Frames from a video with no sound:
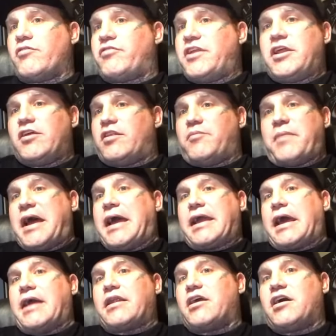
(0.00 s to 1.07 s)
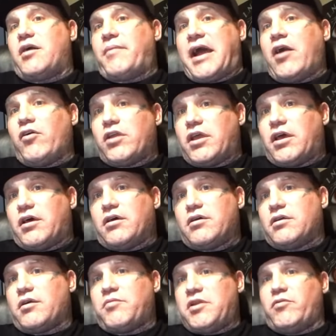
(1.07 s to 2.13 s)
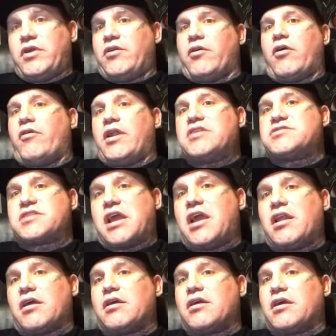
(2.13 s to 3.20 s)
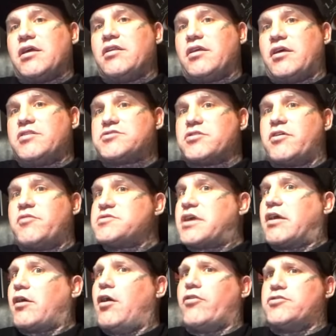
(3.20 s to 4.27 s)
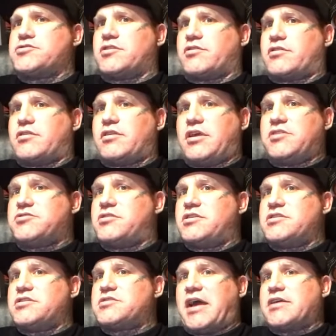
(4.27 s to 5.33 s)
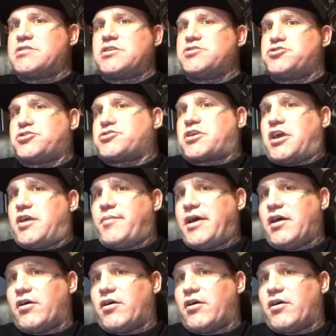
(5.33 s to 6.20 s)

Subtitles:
the mag hadn't come out yet. I mean, we were already skating, so it was like, oh, this magazine just came